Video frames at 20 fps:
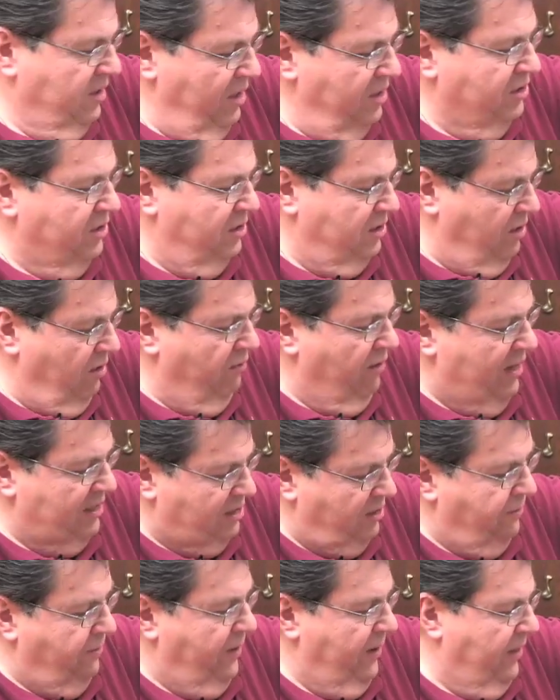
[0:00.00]
this is the
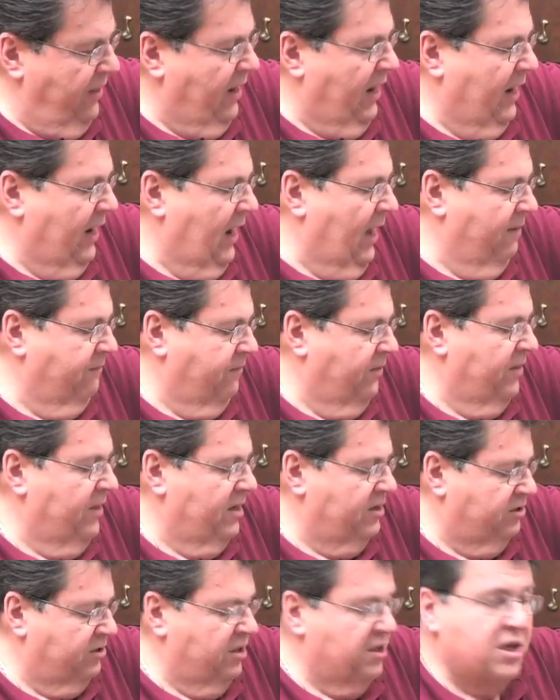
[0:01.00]
recipe that I got for
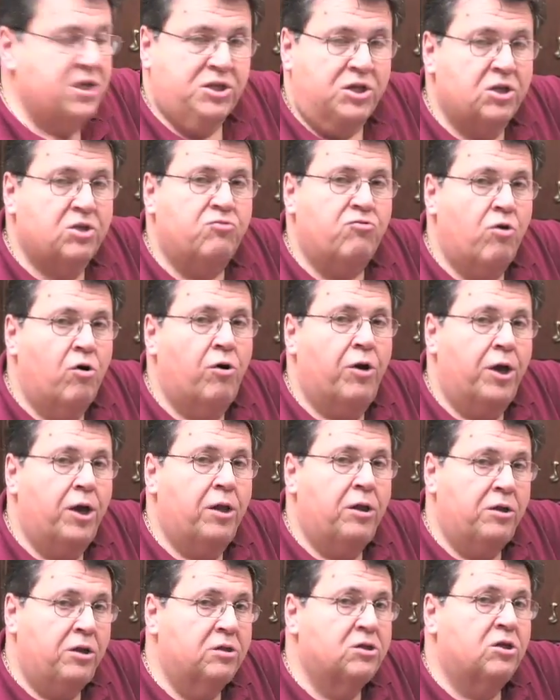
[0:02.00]
this, and this is
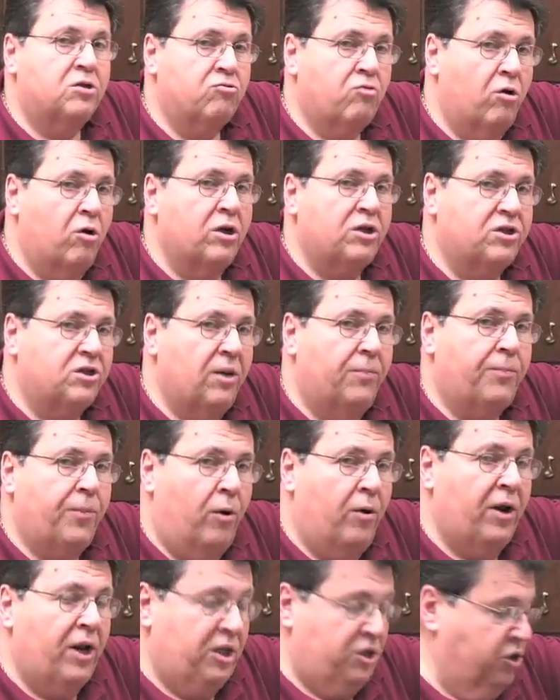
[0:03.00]
really
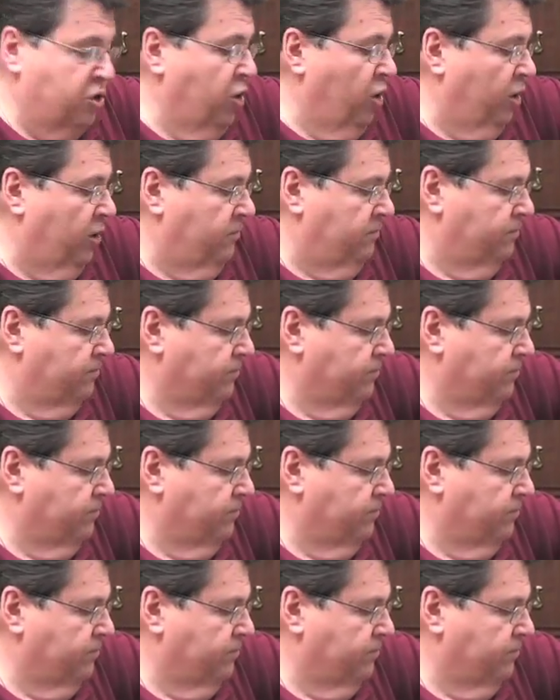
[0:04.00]
simple and it's good.